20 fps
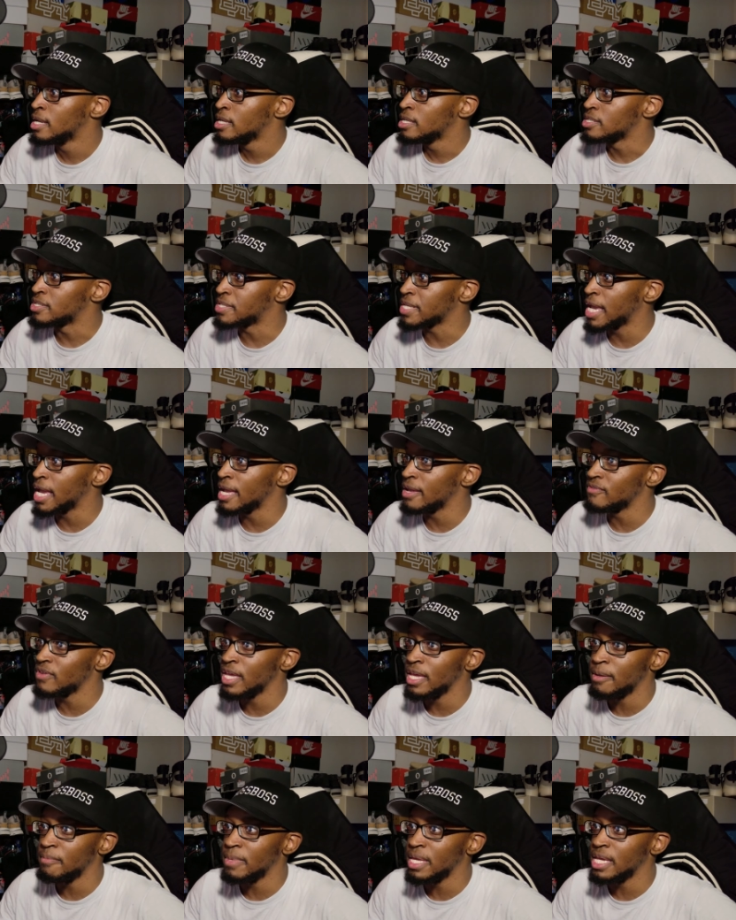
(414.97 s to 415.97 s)
Save
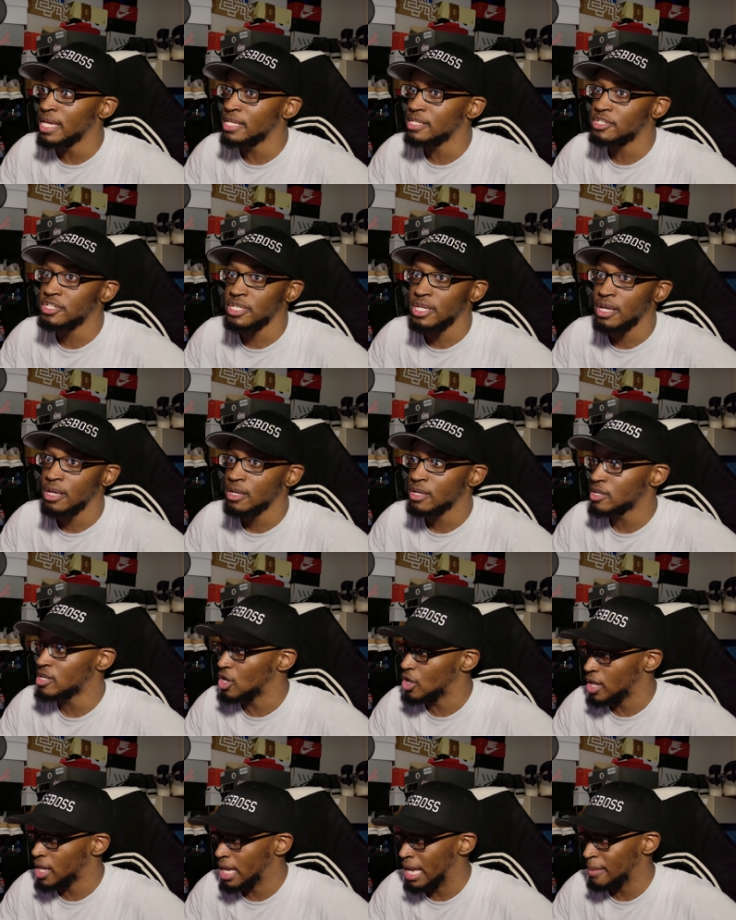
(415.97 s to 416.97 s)
image.
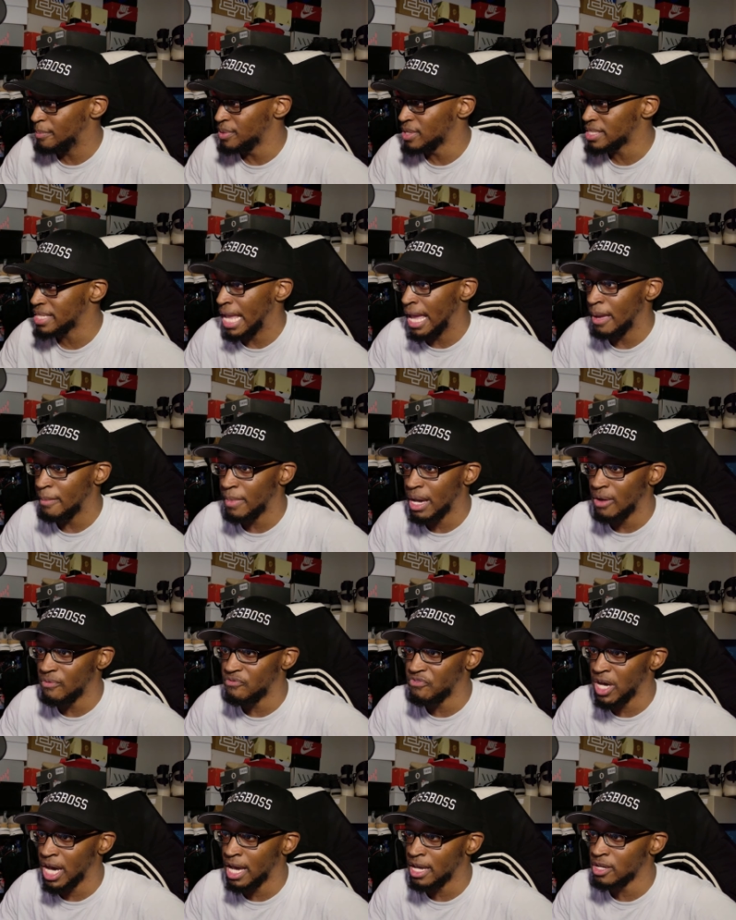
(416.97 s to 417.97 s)
Go ahead. Put that in my
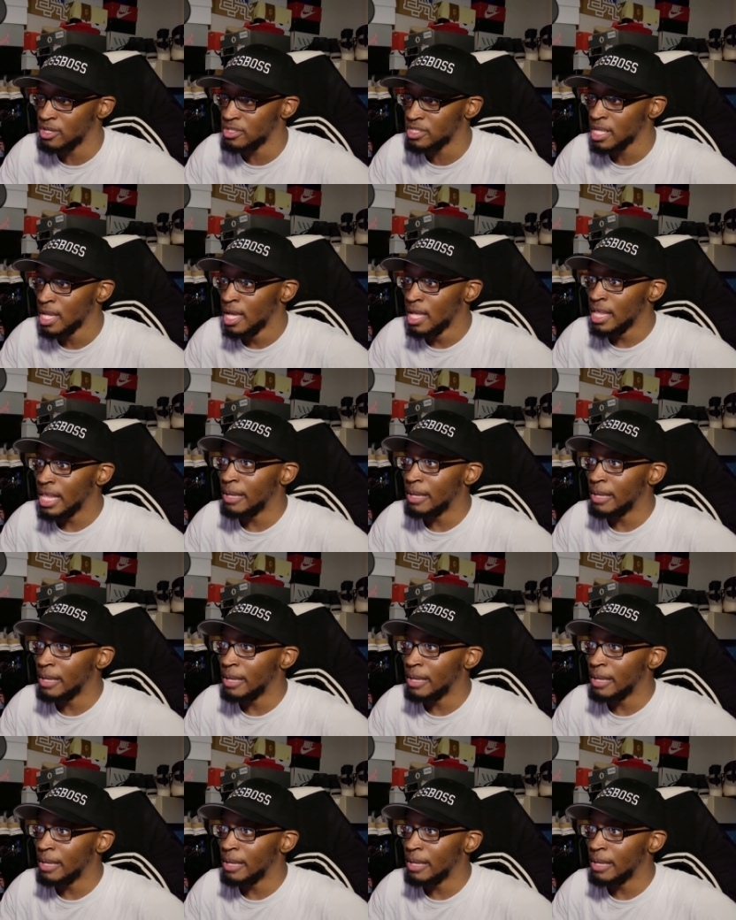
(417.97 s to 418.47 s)
files.